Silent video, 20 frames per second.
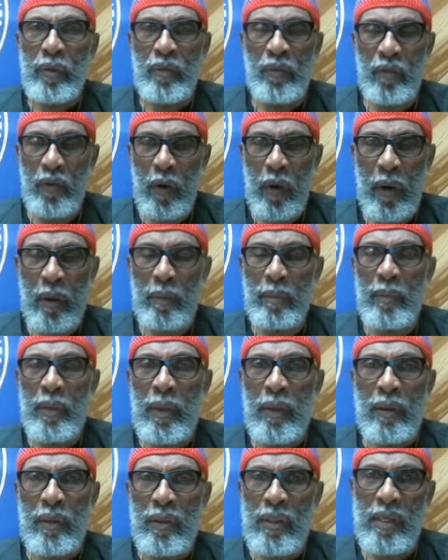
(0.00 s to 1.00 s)
from
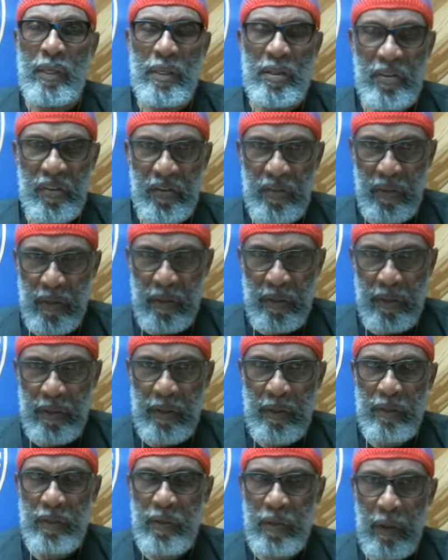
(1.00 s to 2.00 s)
the
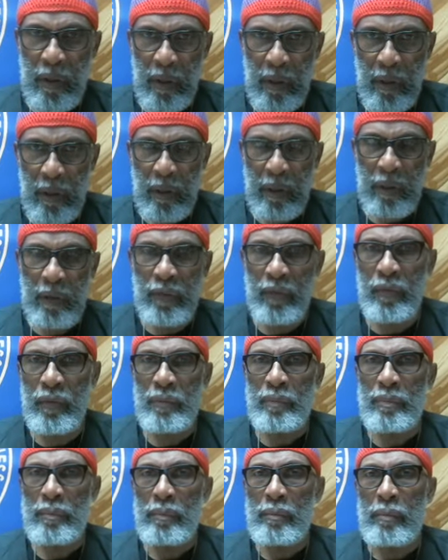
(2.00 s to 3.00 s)
descendants of
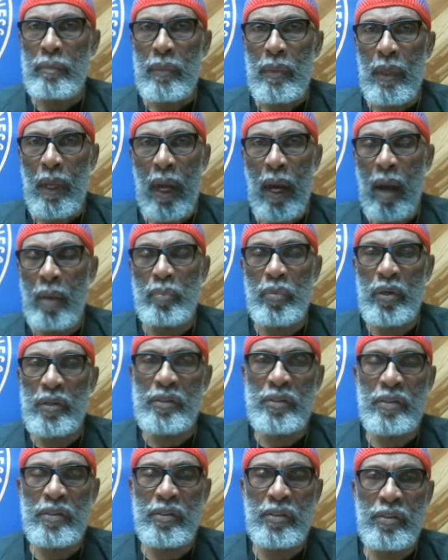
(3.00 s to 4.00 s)
our
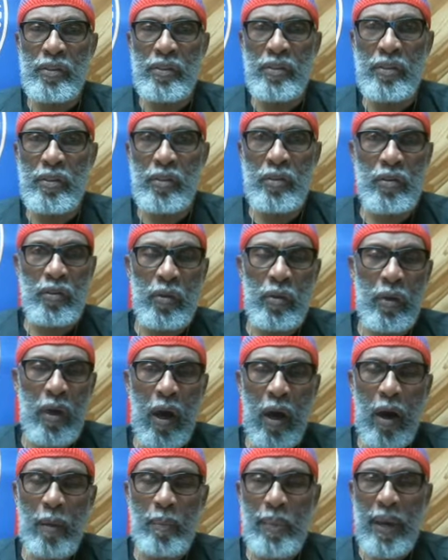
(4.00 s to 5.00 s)
brothers and sisters, the
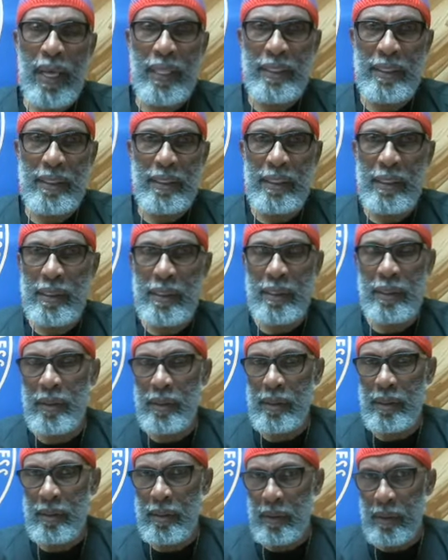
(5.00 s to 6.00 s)
so-called
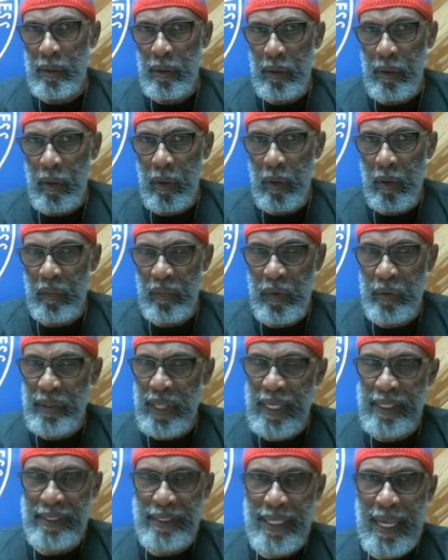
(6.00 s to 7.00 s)
Palestinians, over on
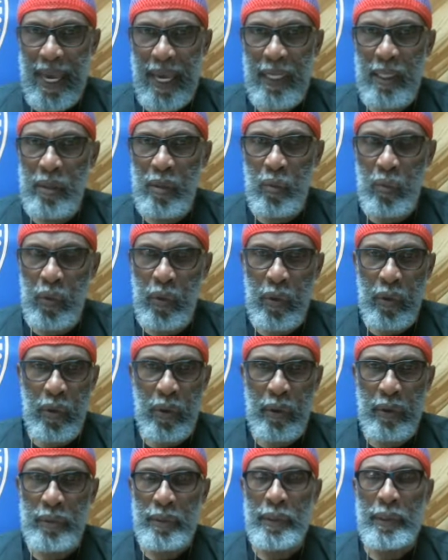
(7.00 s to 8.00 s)
that side of the
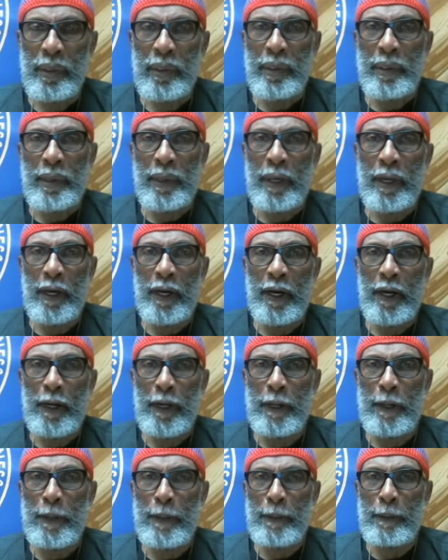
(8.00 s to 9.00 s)
world,
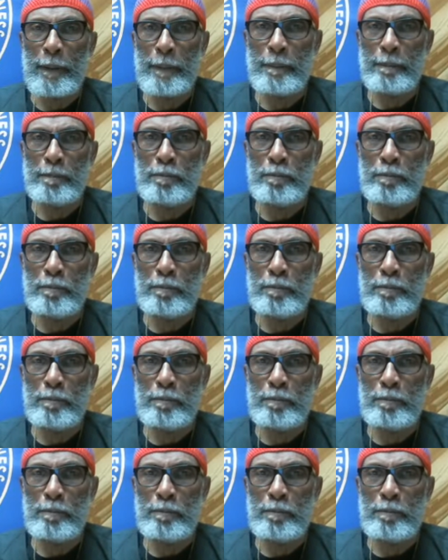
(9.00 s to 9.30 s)
um,